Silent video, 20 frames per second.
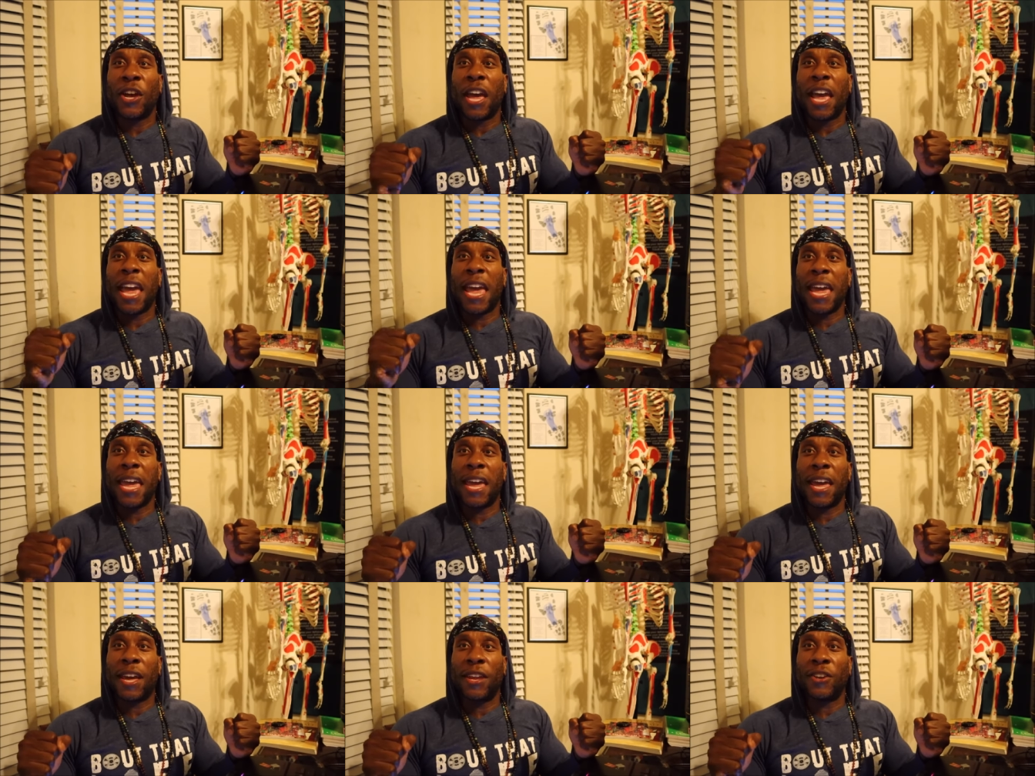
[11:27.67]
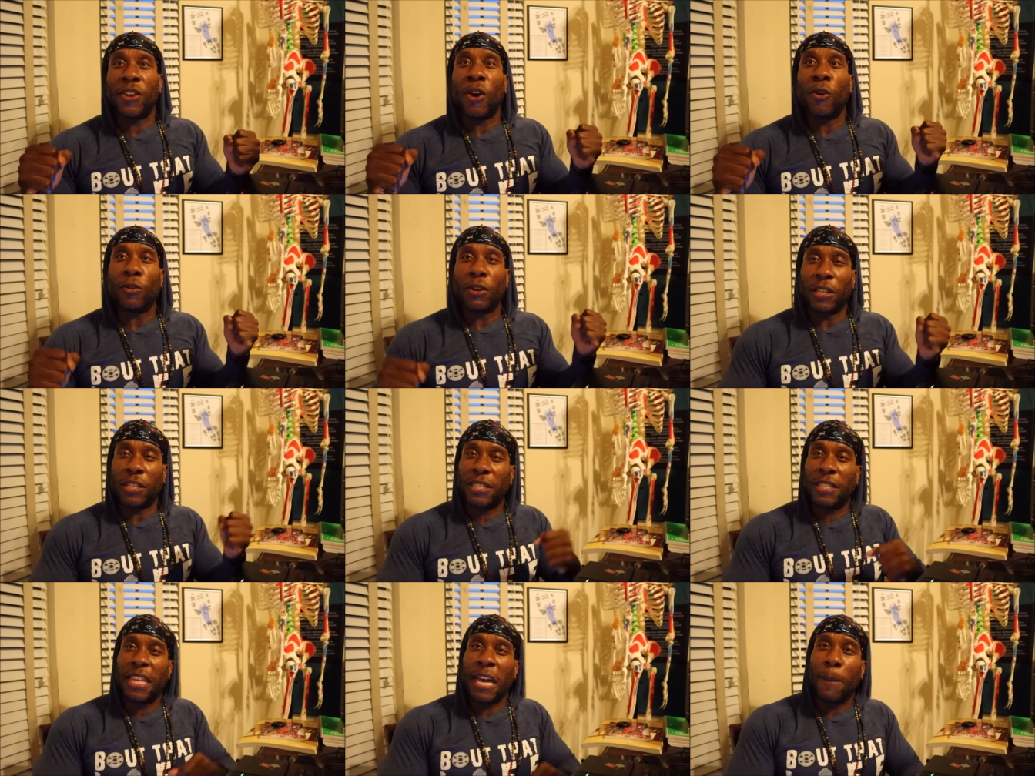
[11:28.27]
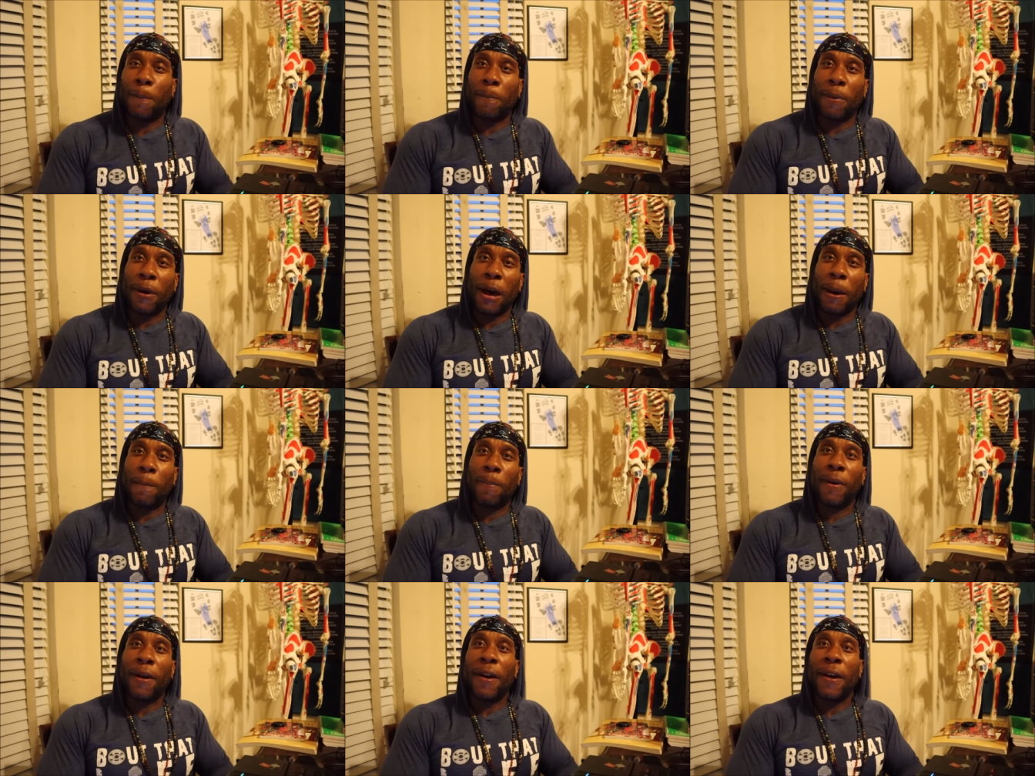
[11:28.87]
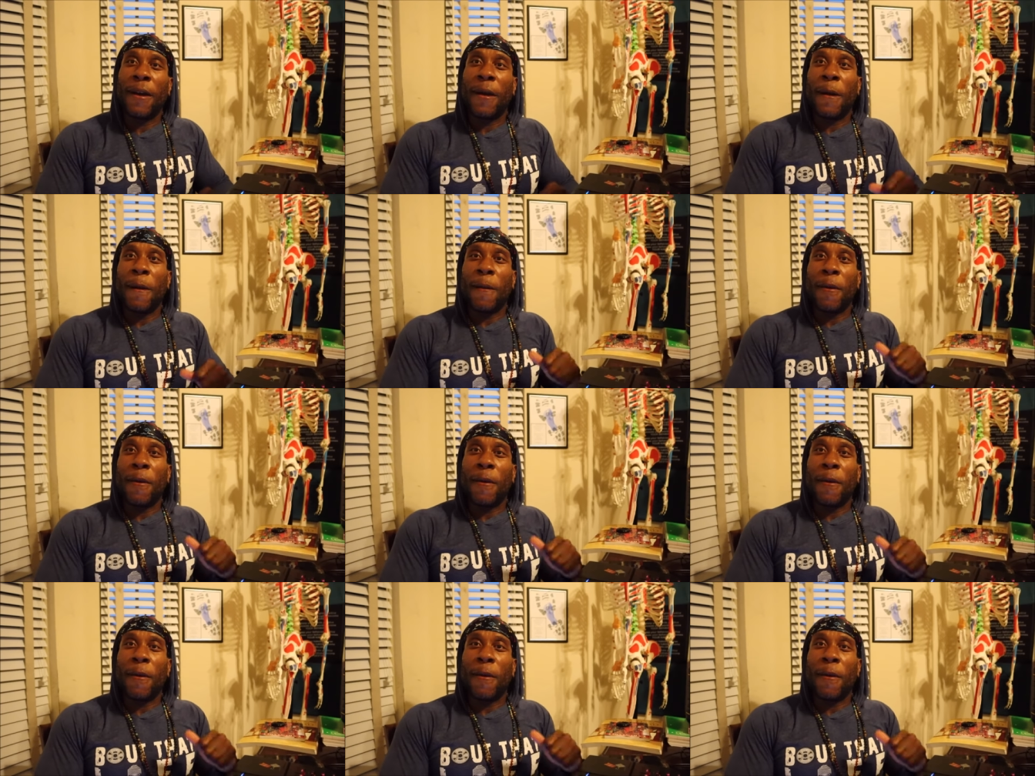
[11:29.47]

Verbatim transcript: hand on a step up,